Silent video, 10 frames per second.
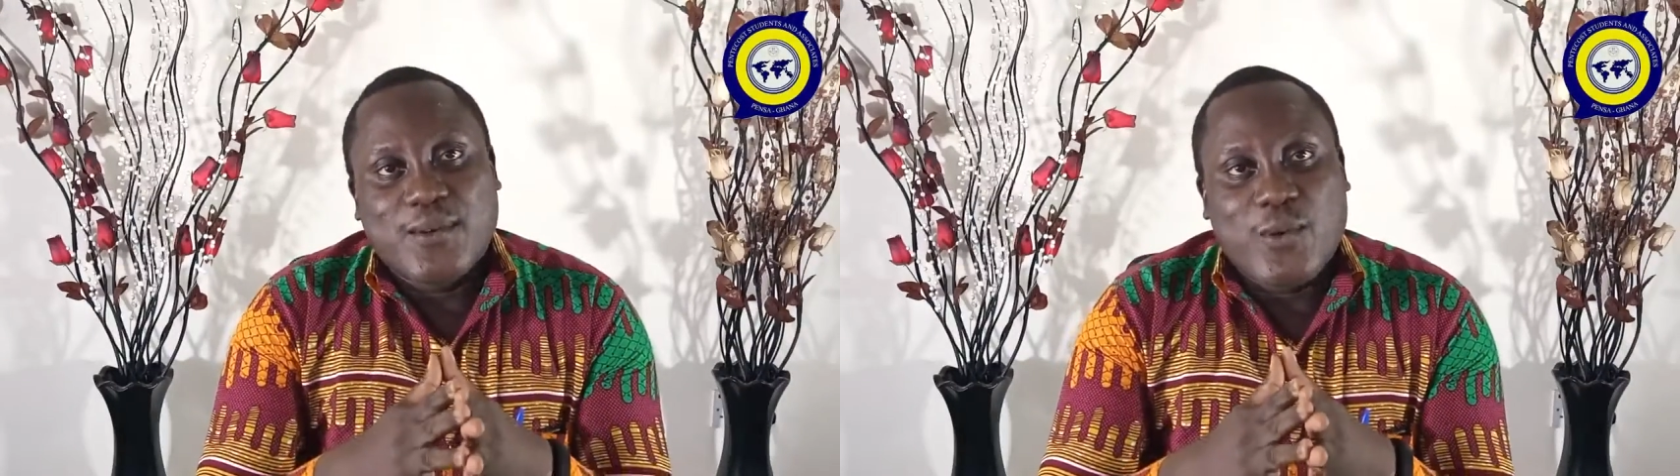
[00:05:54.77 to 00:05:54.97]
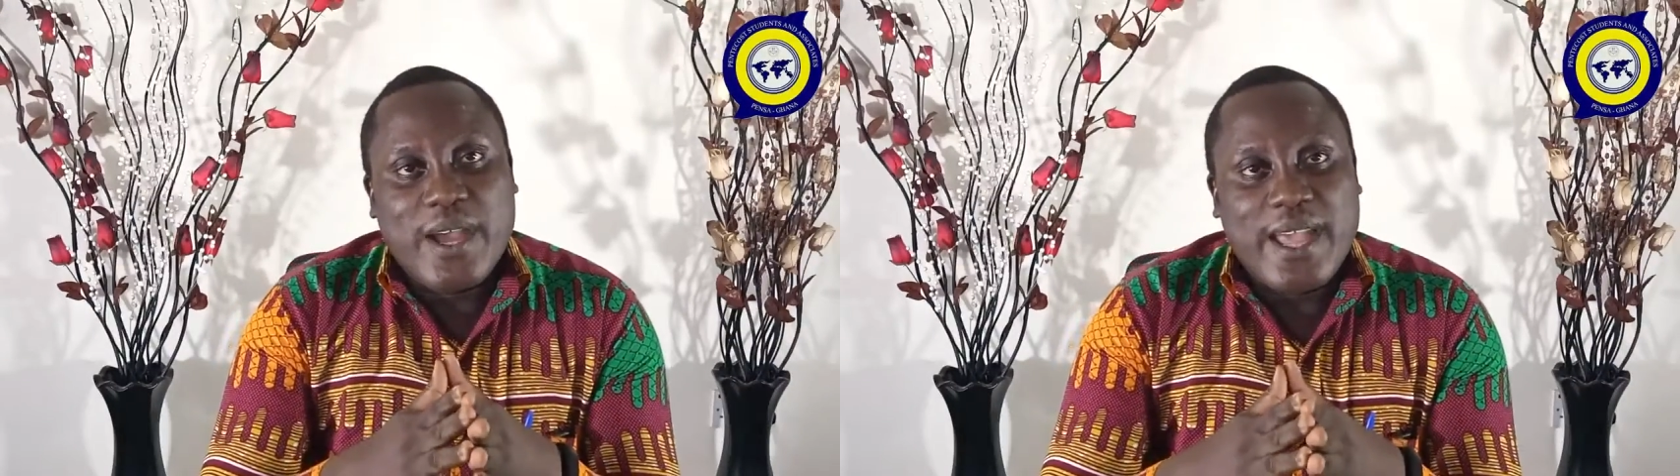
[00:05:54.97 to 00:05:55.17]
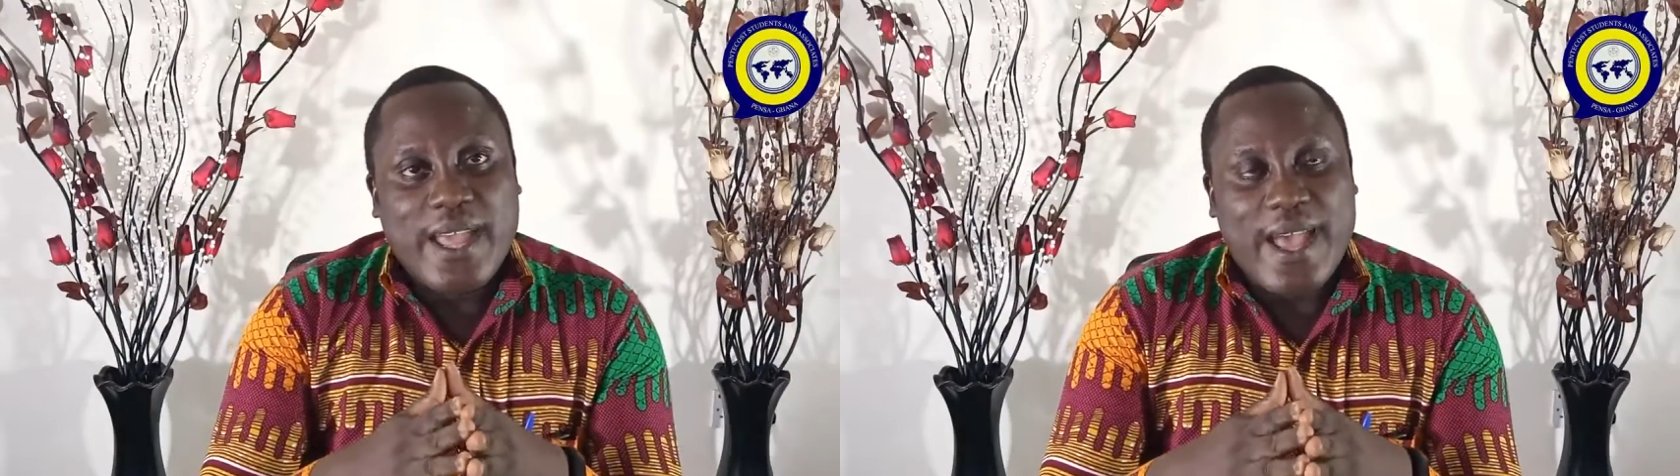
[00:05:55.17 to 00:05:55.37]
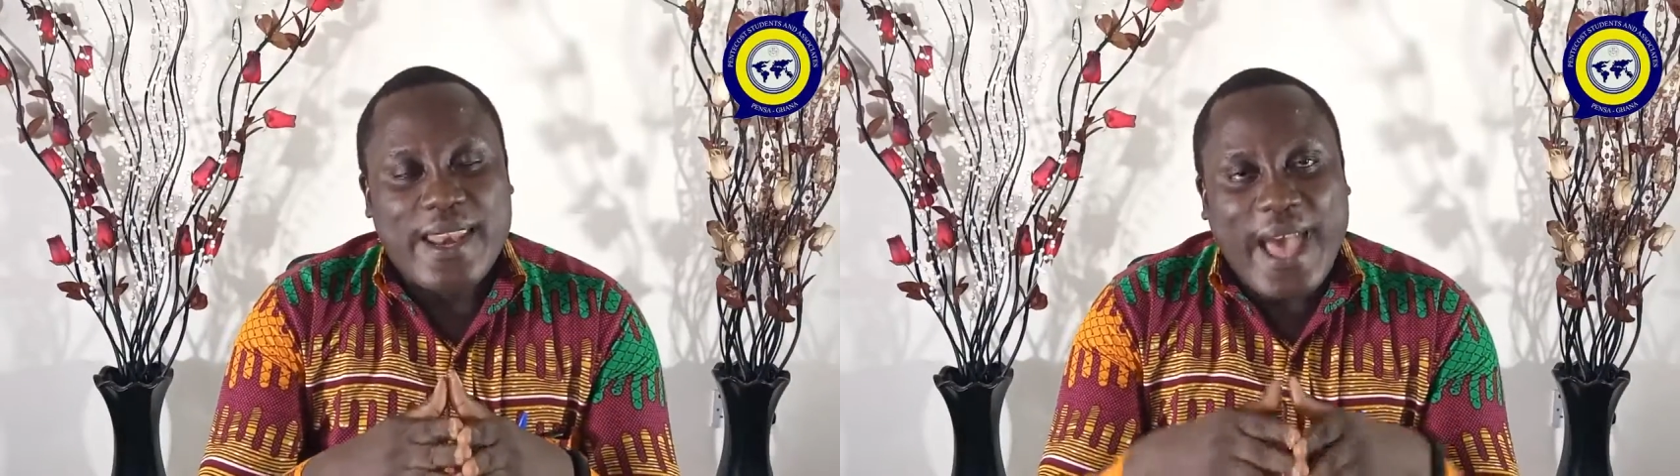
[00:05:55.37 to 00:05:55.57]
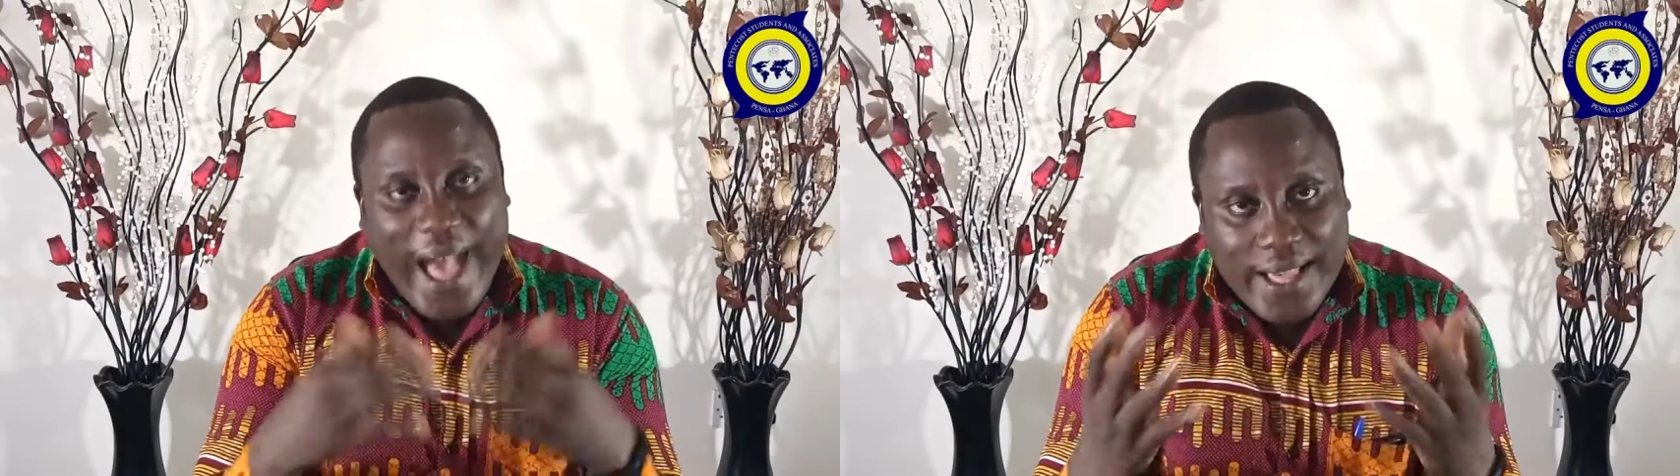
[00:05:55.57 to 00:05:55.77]
where
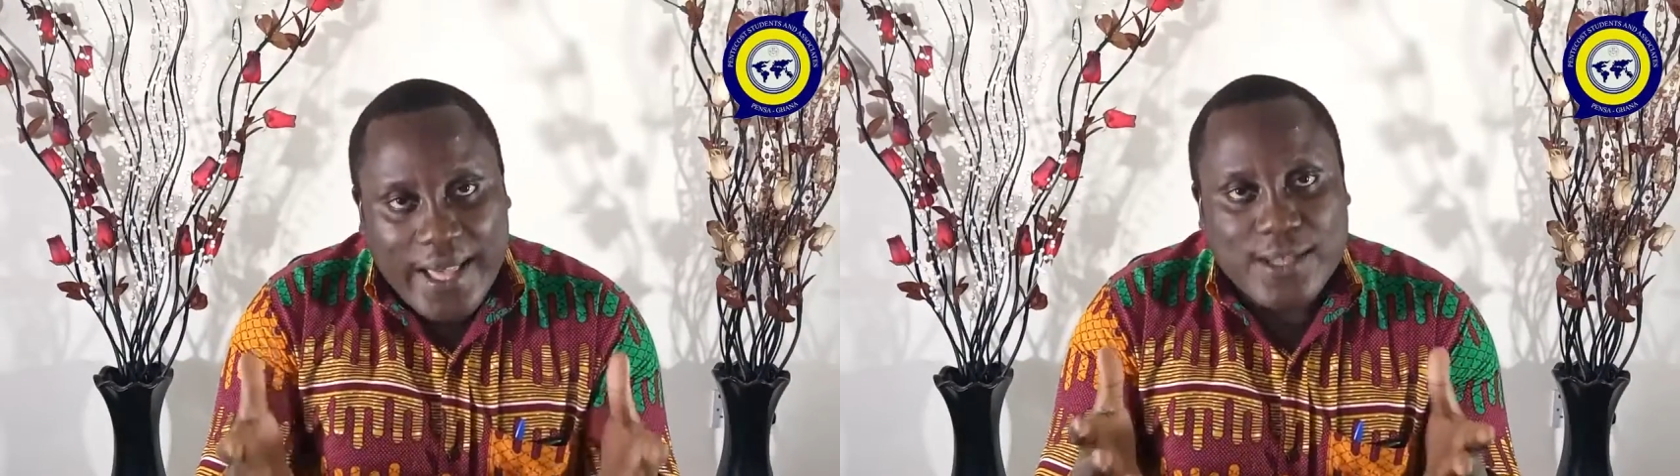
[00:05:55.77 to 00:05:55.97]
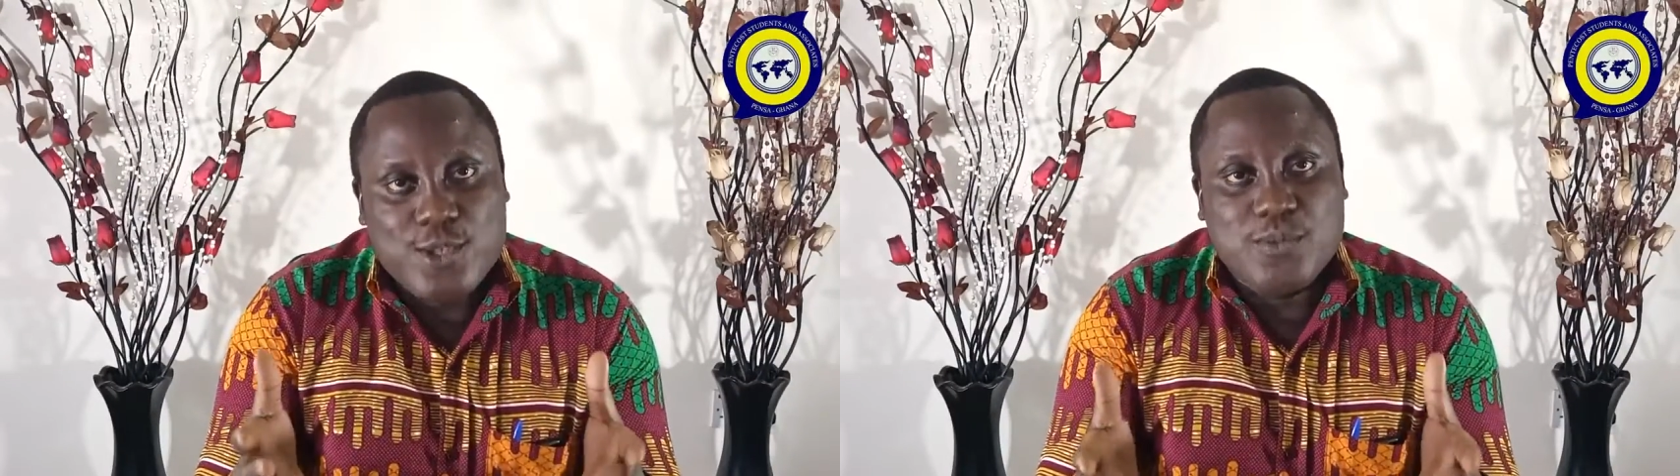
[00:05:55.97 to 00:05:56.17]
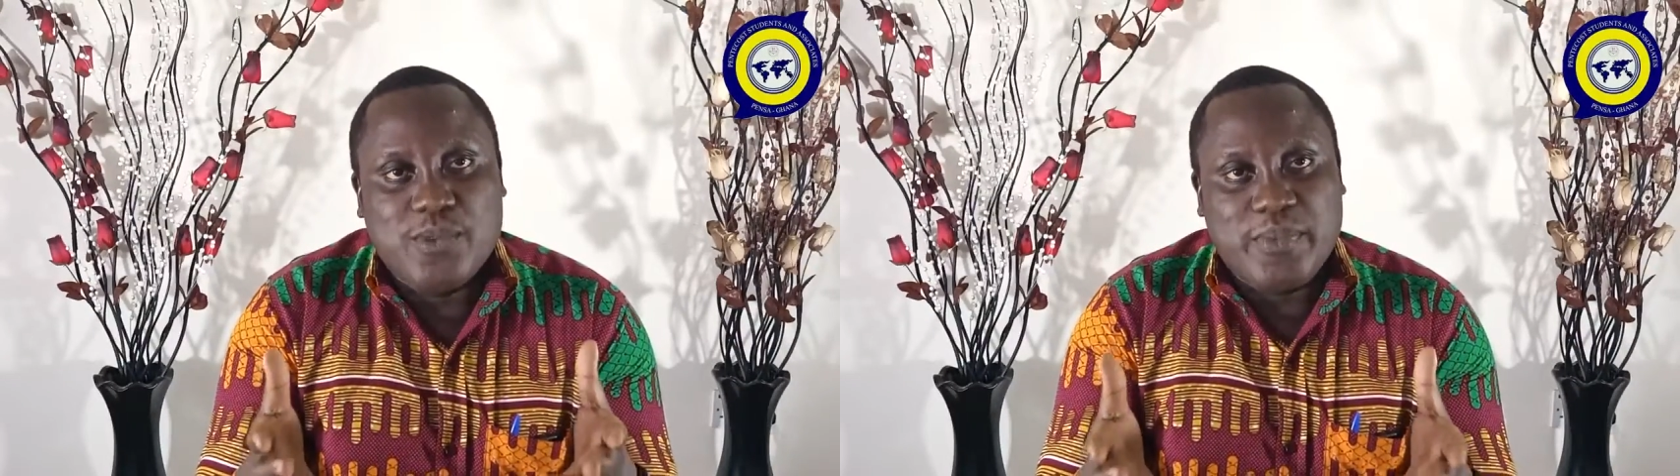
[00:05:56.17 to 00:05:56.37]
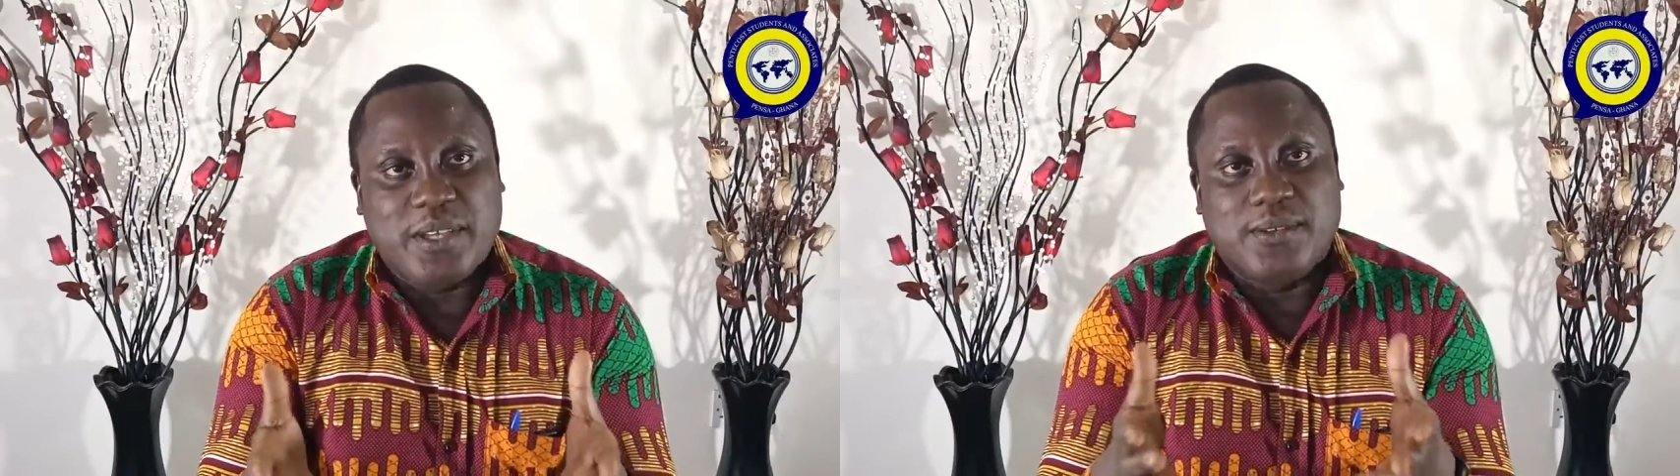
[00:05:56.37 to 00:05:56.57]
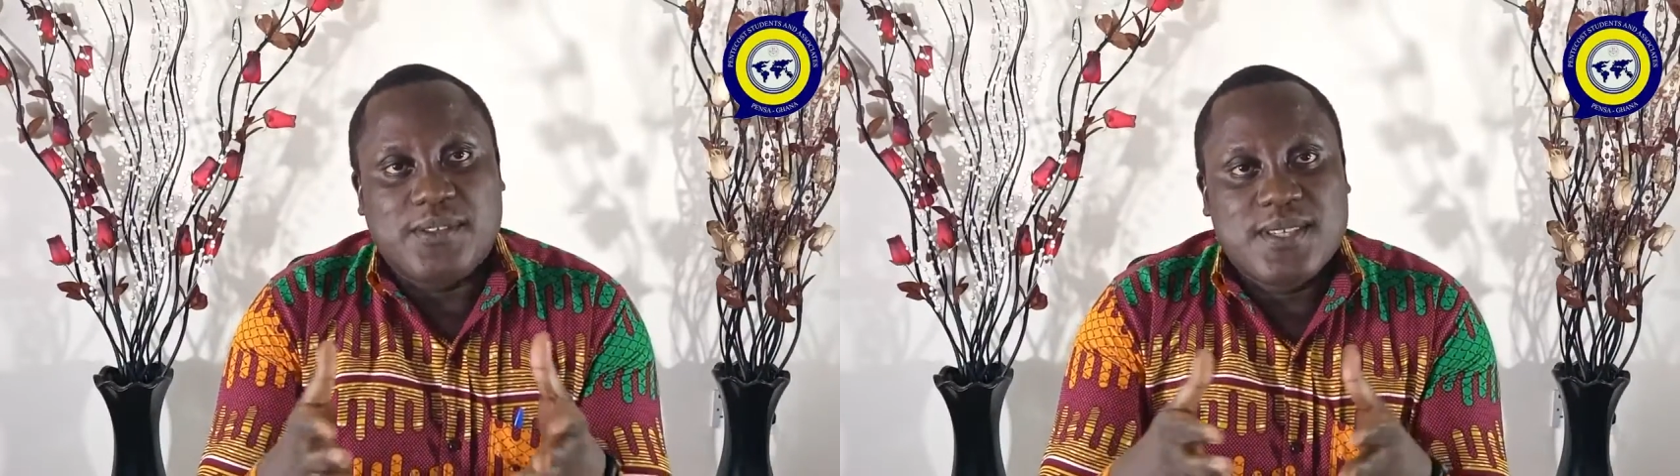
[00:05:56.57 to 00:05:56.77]
an ark had to be
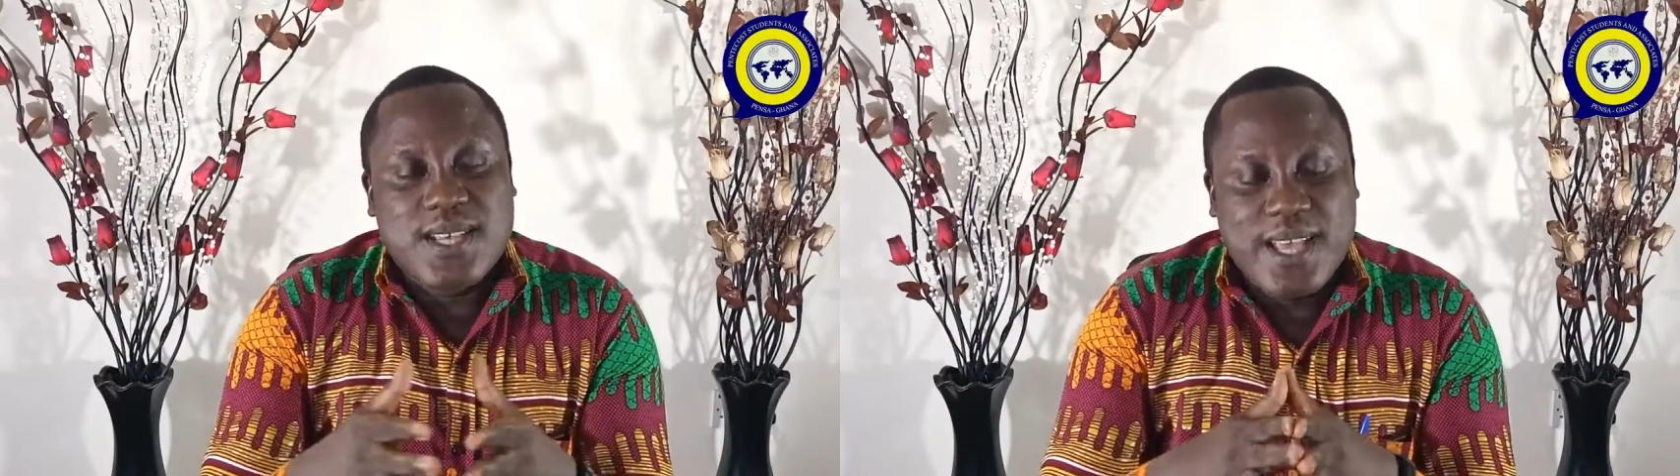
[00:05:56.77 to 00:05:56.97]
built,